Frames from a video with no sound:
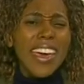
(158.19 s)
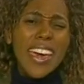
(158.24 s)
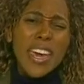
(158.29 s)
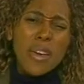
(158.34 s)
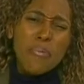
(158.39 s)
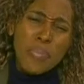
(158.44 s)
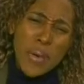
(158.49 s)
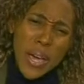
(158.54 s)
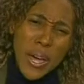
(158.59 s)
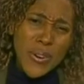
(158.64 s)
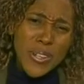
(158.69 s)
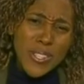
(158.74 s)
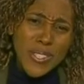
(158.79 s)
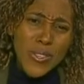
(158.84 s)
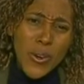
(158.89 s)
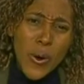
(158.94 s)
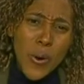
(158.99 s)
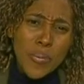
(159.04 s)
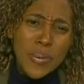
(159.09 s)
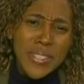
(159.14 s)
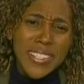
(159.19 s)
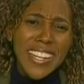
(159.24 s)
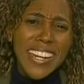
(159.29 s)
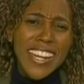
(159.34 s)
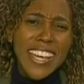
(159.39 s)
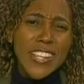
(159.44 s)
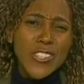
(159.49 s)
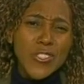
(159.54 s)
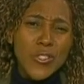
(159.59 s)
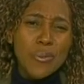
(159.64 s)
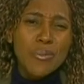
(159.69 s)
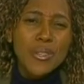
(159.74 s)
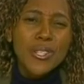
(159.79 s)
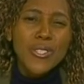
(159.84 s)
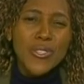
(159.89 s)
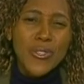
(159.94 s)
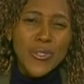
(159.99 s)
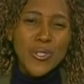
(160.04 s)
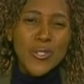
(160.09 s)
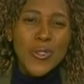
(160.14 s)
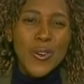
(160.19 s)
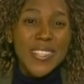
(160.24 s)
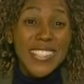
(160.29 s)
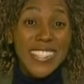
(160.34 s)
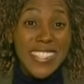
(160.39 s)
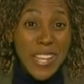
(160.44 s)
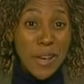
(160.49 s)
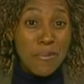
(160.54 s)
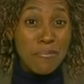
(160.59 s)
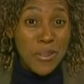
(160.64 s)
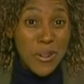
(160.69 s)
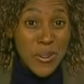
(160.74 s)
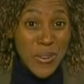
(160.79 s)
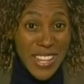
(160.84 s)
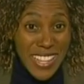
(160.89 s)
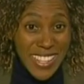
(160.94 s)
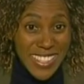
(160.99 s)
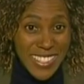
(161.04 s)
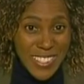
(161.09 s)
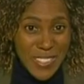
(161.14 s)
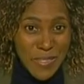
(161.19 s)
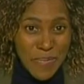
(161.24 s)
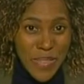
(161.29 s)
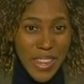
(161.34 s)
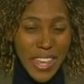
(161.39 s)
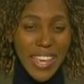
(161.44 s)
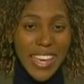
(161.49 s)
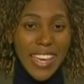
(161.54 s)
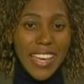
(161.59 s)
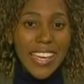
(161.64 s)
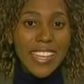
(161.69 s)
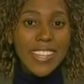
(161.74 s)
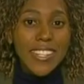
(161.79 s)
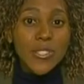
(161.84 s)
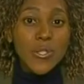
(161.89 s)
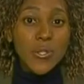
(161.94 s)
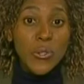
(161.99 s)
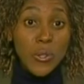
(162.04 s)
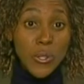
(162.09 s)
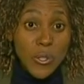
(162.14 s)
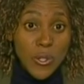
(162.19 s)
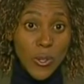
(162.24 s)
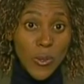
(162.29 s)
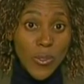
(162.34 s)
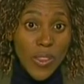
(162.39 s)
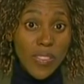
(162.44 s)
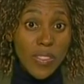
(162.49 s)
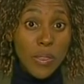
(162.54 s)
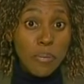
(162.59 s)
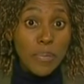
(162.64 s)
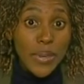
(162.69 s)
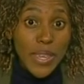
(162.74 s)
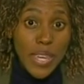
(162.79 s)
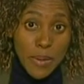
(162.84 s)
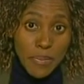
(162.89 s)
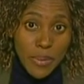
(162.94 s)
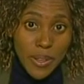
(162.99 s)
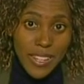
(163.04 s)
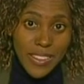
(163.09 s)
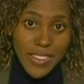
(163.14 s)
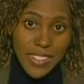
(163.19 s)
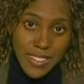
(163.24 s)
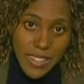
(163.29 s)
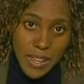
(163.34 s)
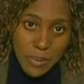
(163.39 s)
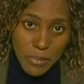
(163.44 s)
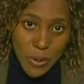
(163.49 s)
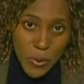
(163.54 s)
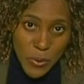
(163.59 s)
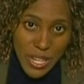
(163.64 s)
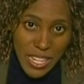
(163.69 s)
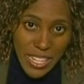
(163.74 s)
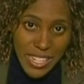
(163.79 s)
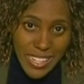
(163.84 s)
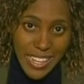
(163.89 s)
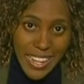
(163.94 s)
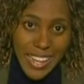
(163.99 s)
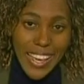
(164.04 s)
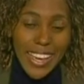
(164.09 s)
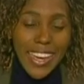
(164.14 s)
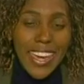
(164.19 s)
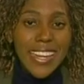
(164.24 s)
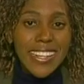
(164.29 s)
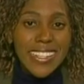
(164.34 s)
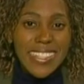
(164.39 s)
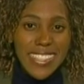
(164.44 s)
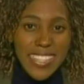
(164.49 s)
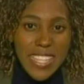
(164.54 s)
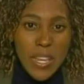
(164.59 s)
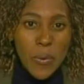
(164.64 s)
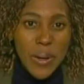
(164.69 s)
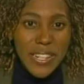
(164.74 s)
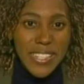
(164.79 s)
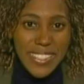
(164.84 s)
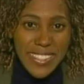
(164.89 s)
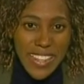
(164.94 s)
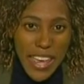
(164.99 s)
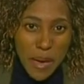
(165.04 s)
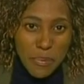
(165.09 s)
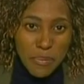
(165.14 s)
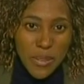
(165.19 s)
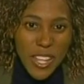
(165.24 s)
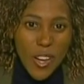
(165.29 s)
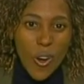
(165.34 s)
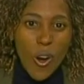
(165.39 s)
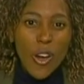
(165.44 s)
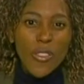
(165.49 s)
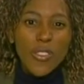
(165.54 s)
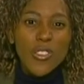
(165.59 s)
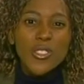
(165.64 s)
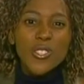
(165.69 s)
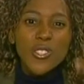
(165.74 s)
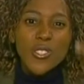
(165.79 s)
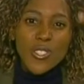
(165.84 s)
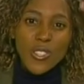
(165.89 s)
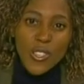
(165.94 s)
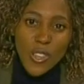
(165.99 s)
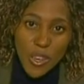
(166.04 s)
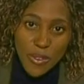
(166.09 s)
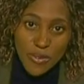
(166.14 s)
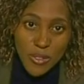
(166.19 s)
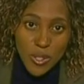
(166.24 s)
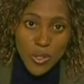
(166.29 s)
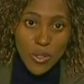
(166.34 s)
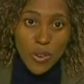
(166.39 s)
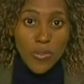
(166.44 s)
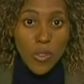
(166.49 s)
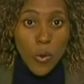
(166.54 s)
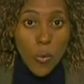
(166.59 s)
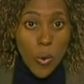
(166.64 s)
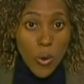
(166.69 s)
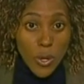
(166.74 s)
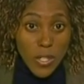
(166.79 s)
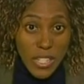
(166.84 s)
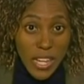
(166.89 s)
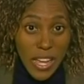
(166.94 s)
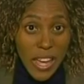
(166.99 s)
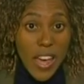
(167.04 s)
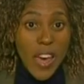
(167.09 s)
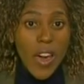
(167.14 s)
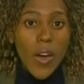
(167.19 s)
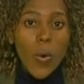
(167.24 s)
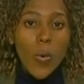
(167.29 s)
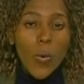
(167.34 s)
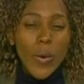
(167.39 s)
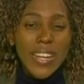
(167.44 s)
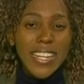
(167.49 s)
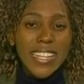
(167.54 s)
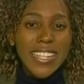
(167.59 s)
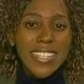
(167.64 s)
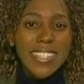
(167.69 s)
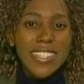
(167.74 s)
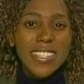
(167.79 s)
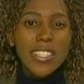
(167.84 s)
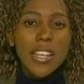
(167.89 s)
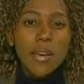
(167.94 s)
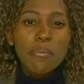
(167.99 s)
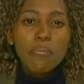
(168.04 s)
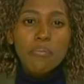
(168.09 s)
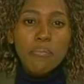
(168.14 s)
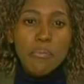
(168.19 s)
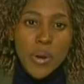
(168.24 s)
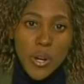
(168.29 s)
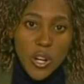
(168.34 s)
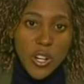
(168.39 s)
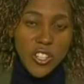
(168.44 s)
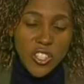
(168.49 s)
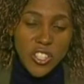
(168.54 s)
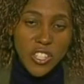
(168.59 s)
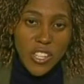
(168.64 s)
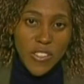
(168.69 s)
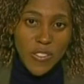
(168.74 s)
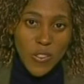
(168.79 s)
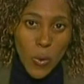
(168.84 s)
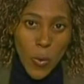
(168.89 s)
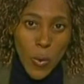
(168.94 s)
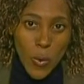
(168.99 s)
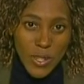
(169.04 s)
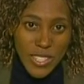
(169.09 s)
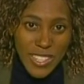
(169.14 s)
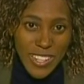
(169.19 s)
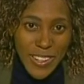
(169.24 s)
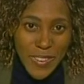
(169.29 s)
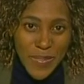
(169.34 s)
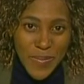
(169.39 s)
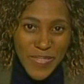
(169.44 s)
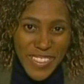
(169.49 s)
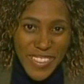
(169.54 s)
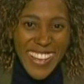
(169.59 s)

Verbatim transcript: A periscope is an instrument used on submarines. It is used so that the people in the submarine can see what is happening on the surface of the water when it is submerged in the water.